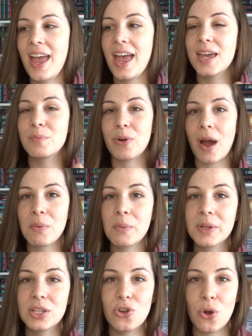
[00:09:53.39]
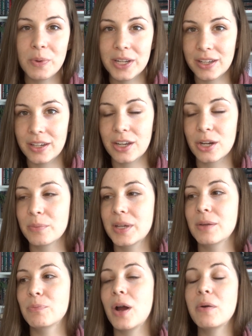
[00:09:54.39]
and probably nobody could hear
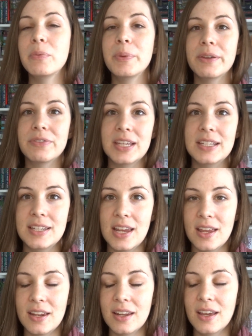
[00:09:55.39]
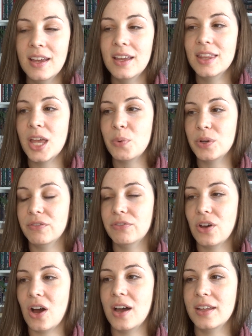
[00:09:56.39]
me. Probably if they did, they would have
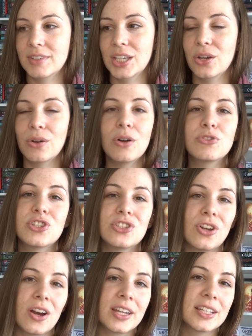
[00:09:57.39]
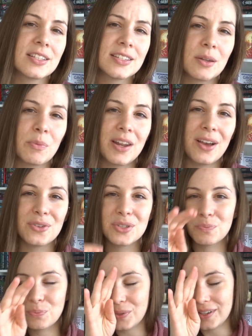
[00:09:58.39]
thought, you know, oh, she's talking to someone
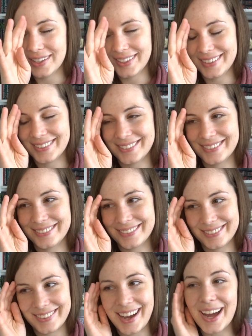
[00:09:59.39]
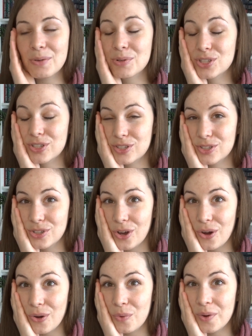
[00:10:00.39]
else, but I was
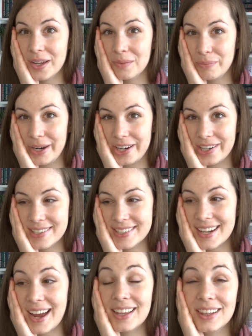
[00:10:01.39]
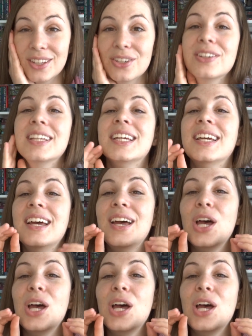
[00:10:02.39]
so embarrassed. I literally